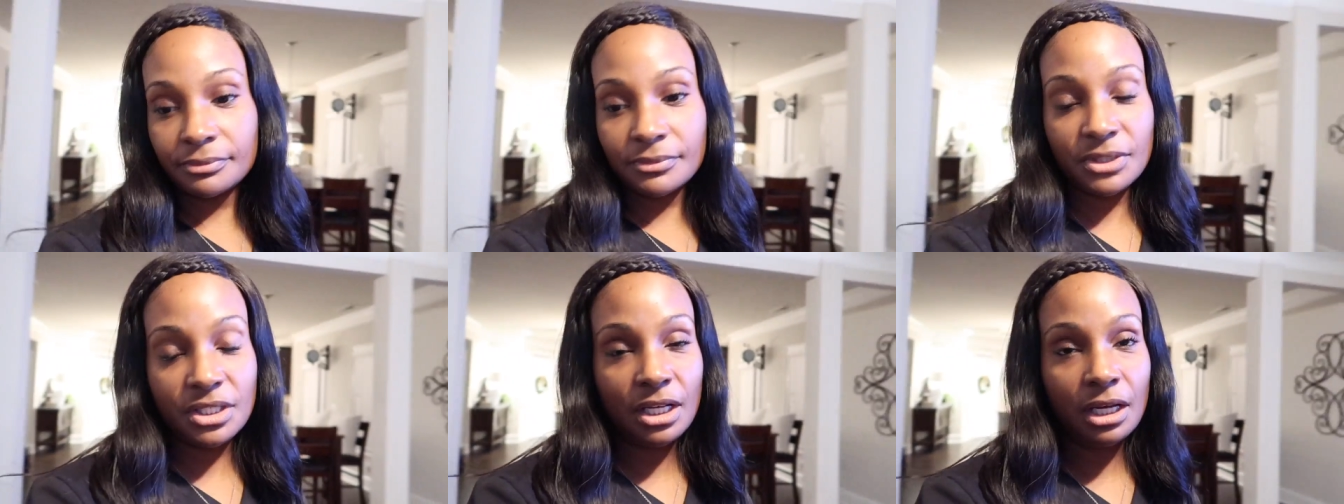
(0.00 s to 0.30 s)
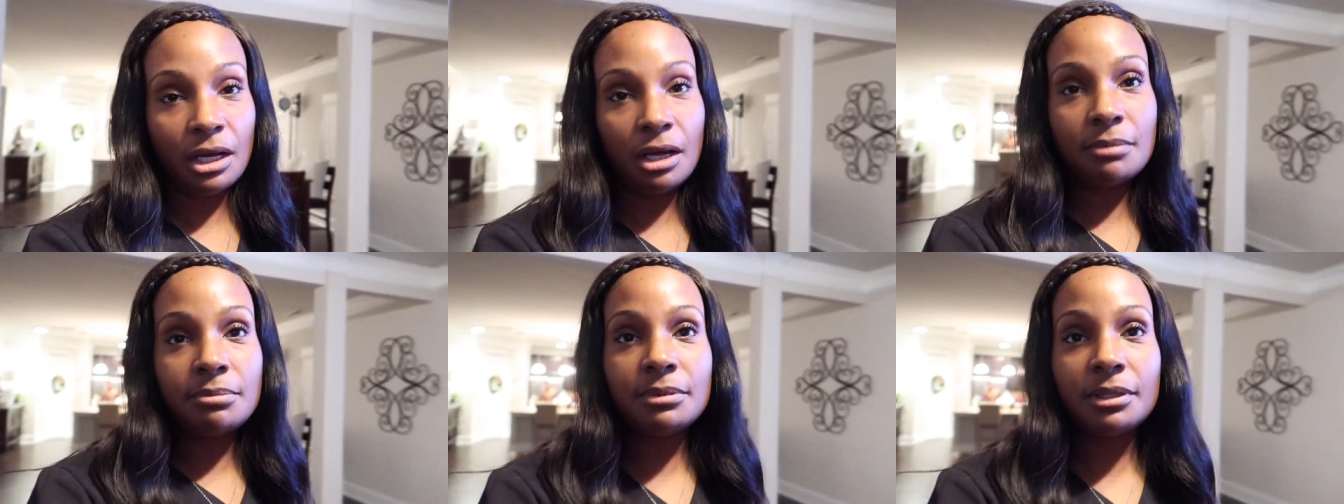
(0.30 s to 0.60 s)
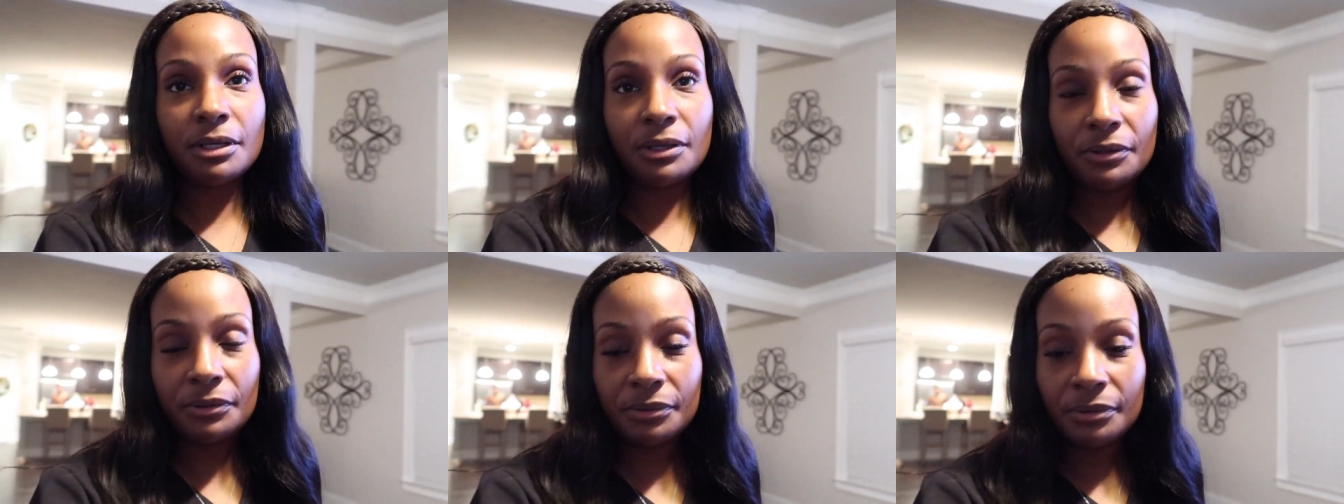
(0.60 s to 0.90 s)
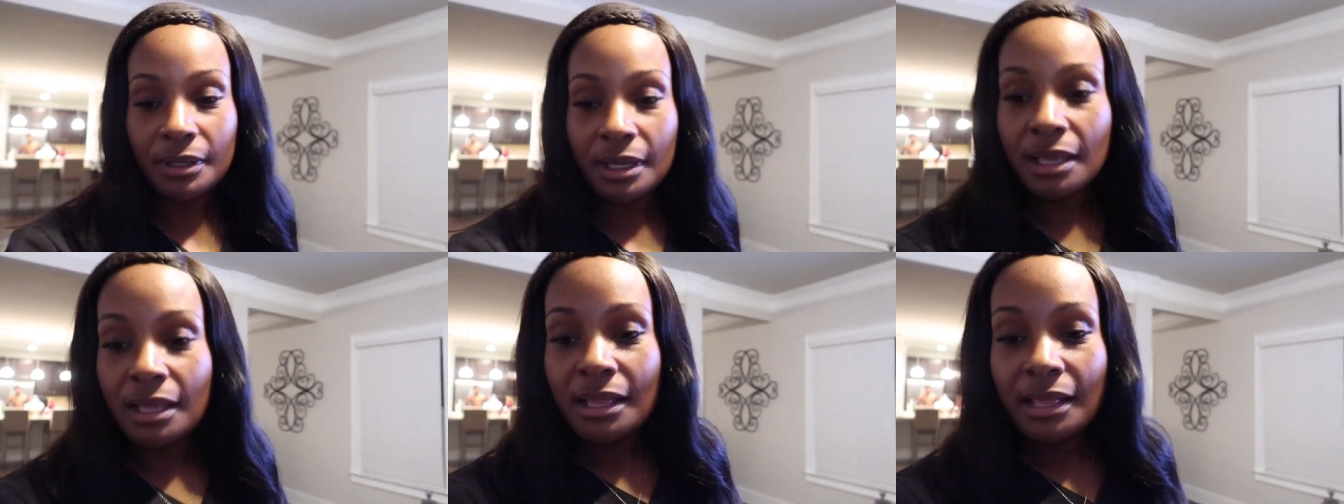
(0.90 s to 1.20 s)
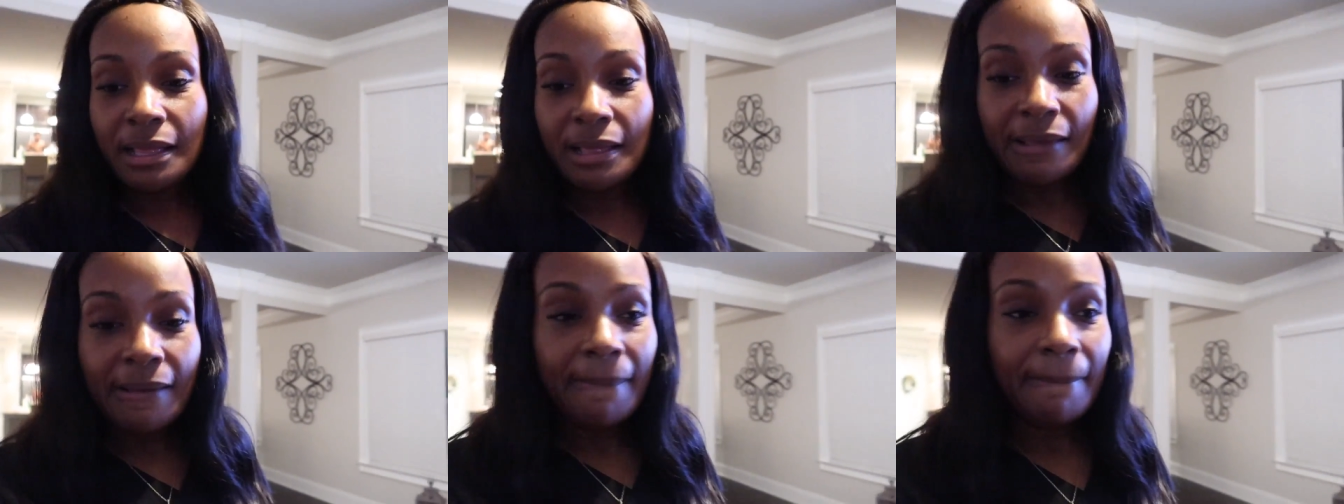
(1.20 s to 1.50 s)
to upload.
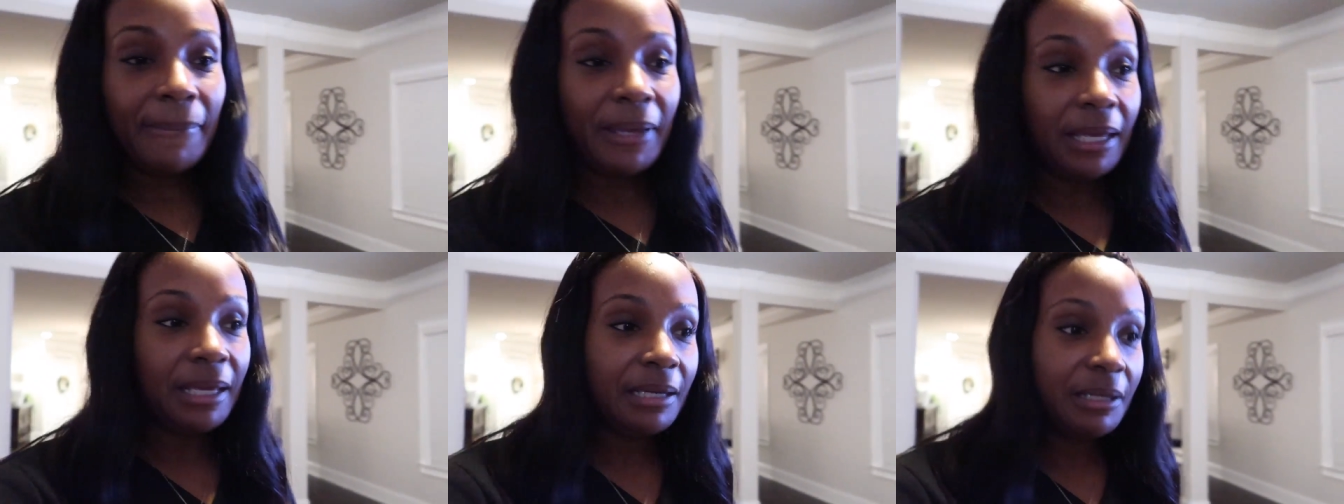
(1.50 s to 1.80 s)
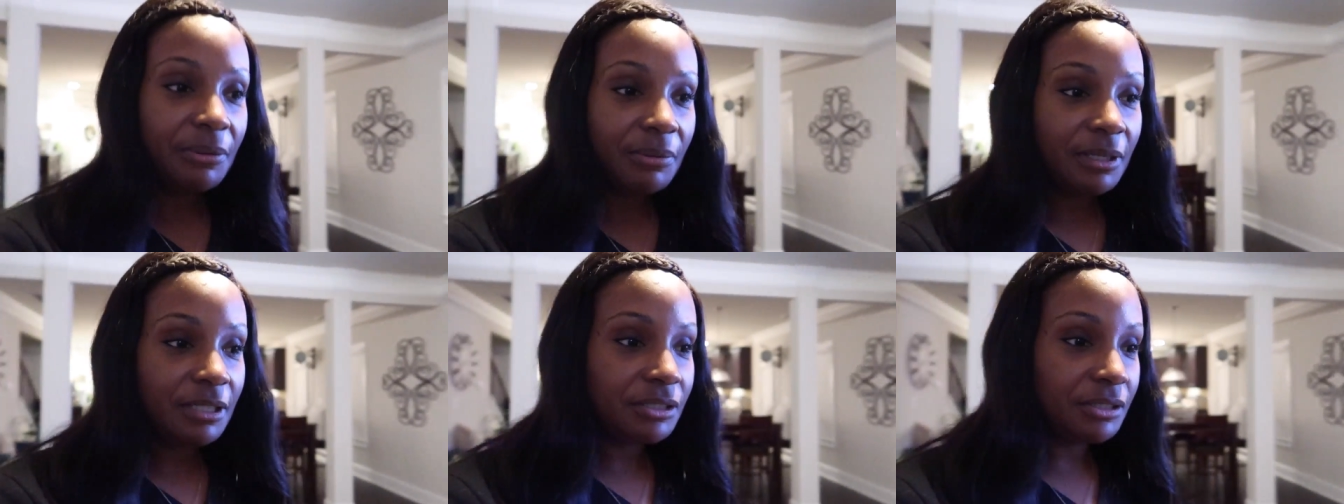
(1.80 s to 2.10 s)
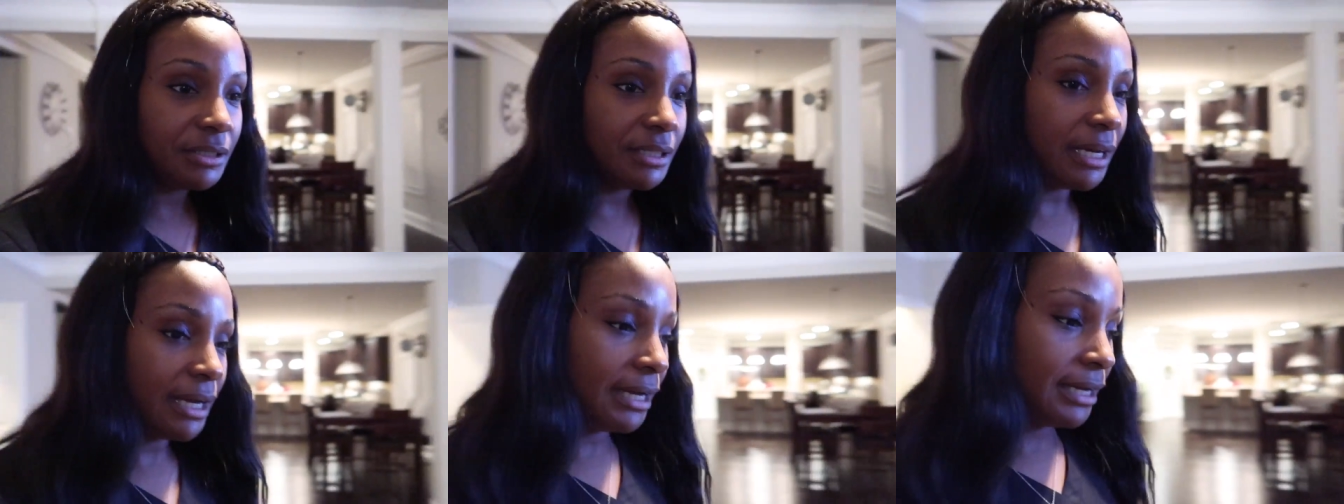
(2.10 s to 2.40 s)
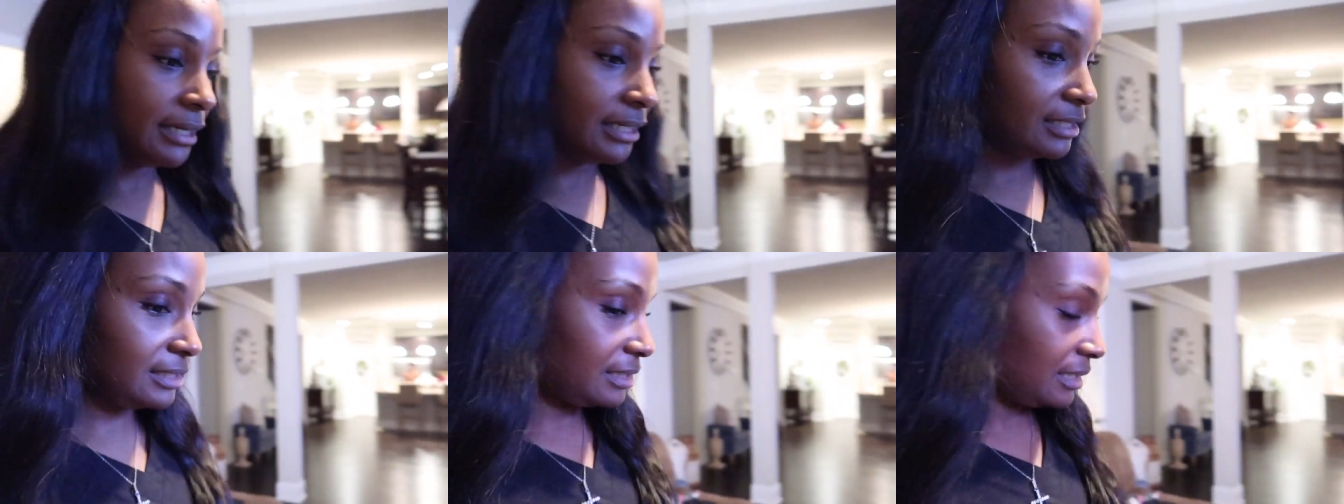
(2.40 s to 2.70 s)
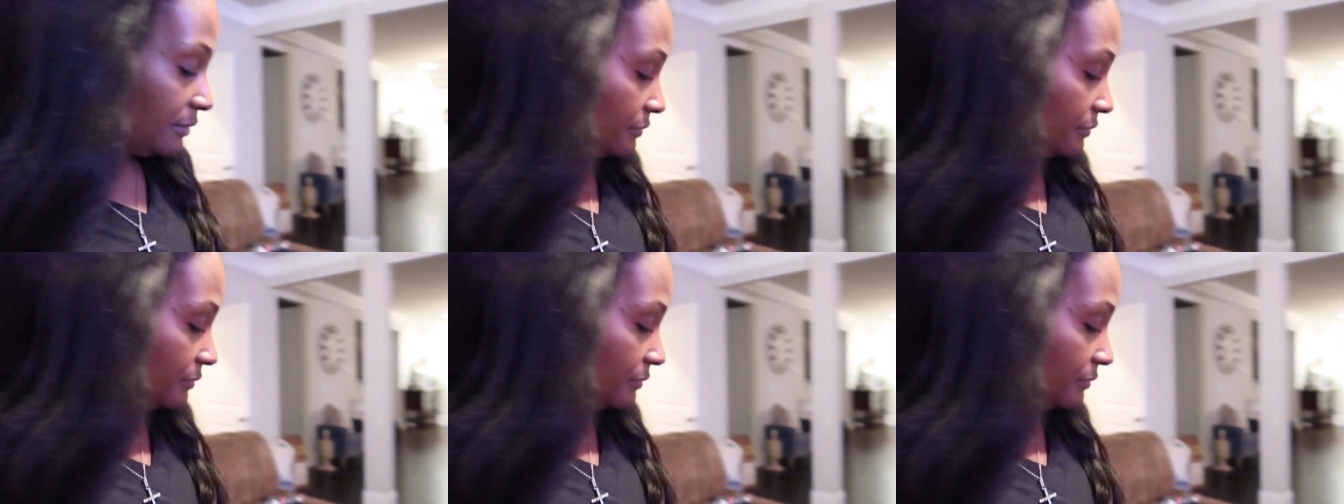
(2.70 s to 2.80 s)
But anyways, you guys,